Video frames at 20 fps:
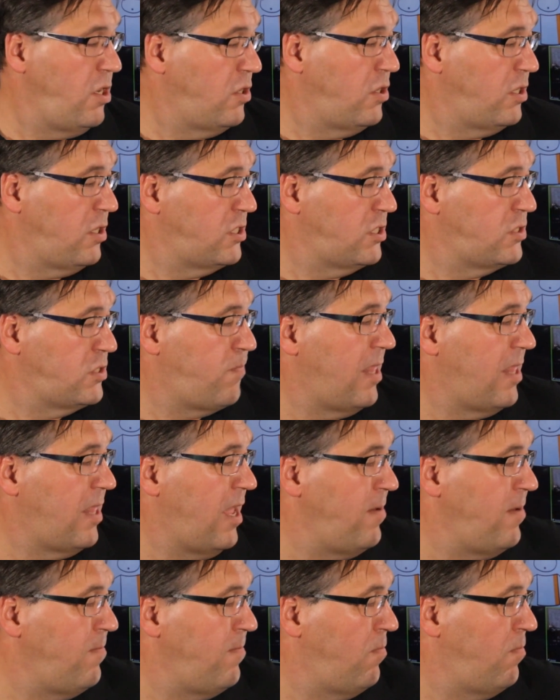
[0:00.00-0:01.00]
And you can
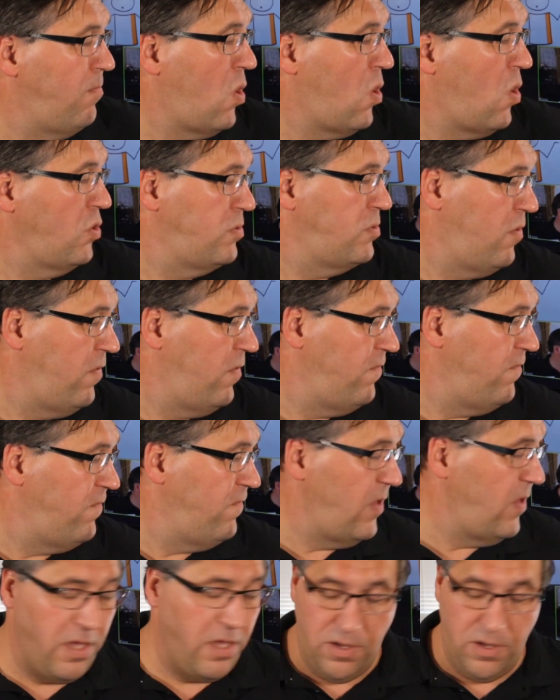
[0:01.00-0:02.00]
spotlight multiple
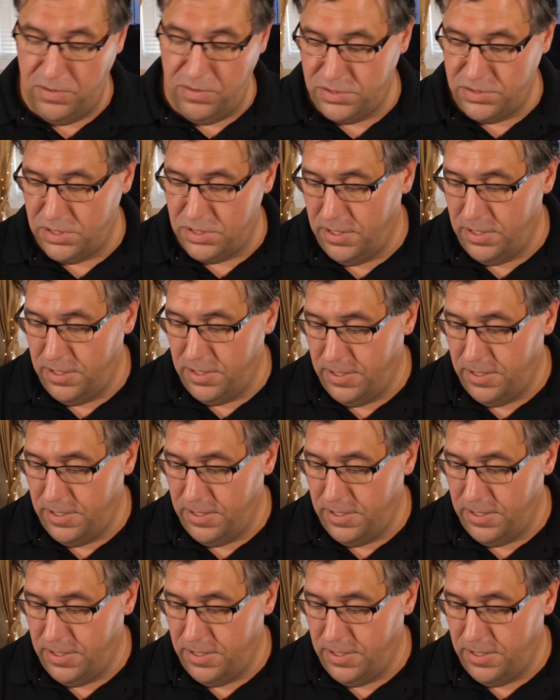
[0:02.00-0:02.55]
videos.